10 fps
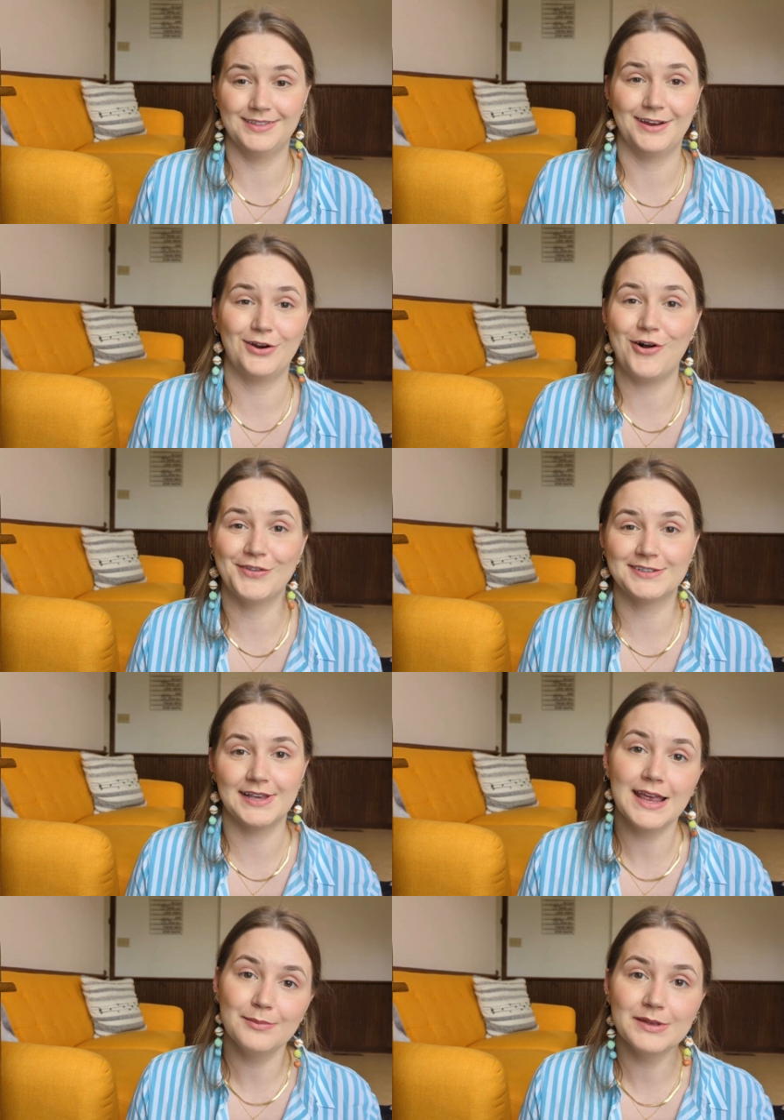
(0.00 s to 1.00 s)
they're all the
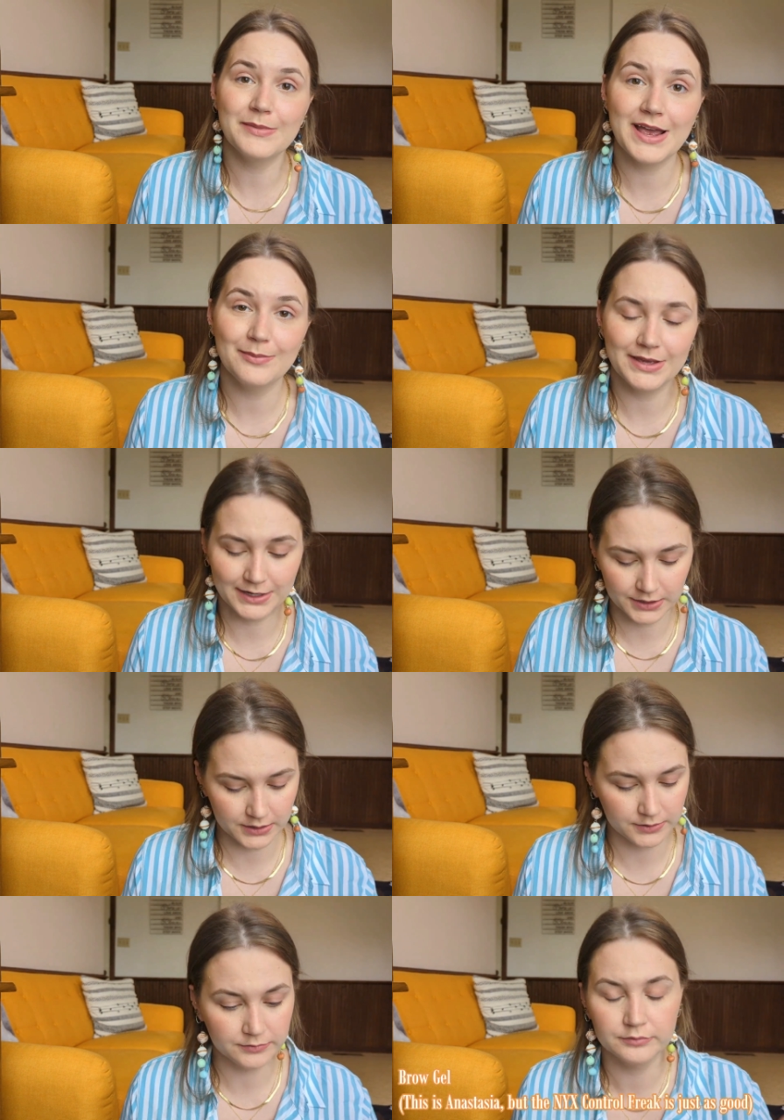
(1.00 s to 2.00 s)
same in my
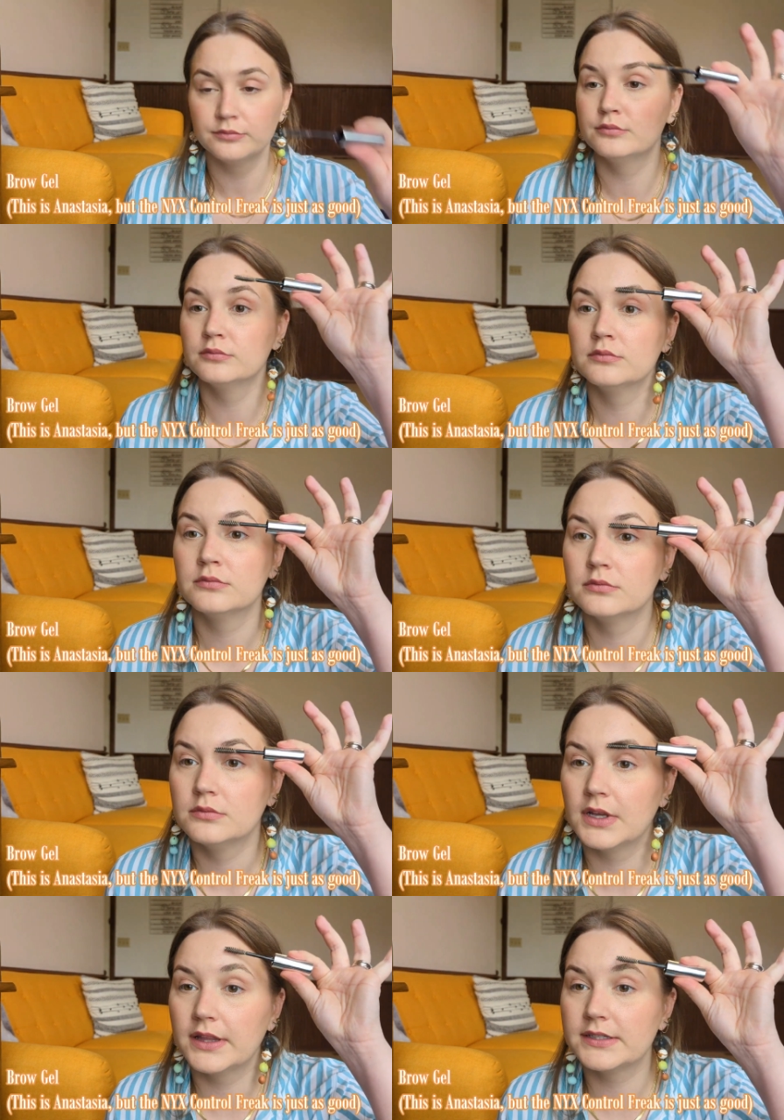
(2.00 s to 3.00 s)
opinion.
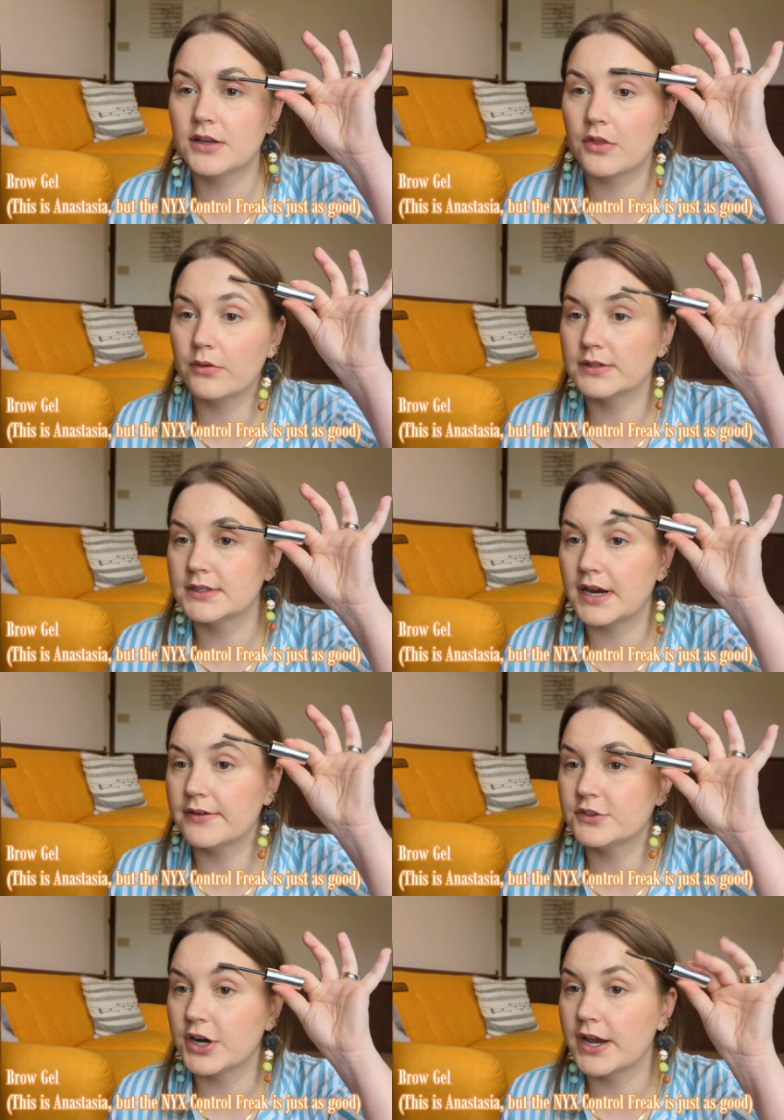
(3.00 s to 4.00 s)
At least all the ones that
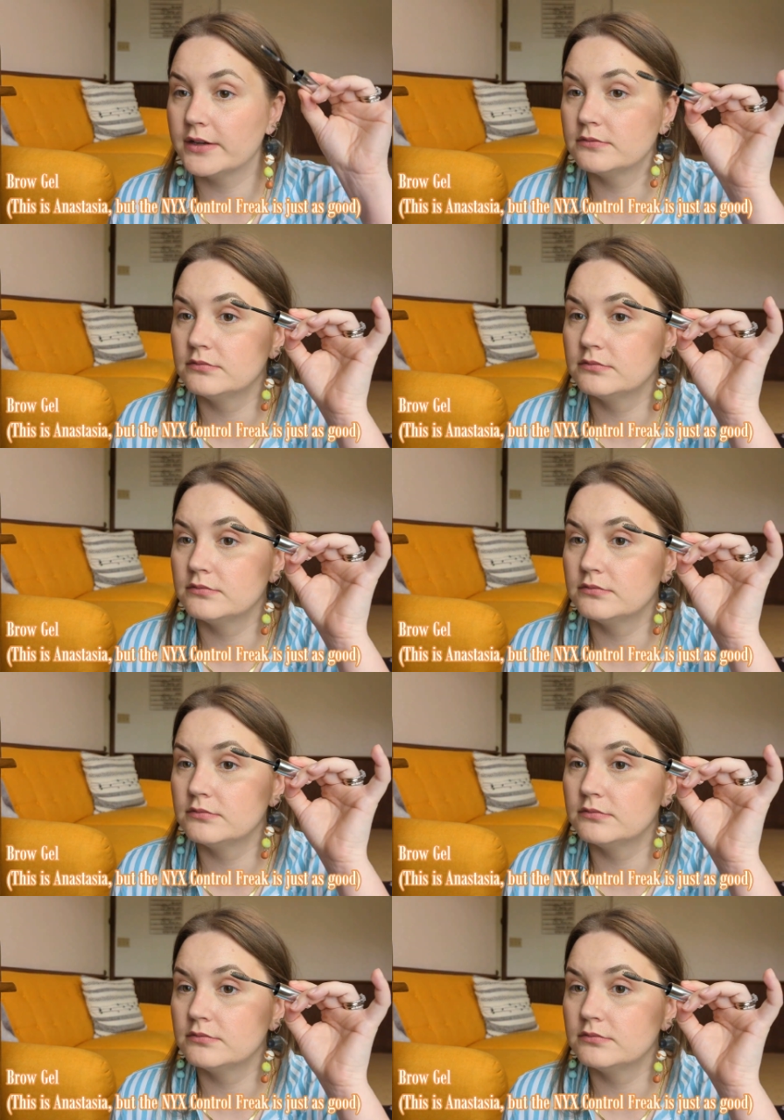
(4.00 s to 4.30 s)
I've tried.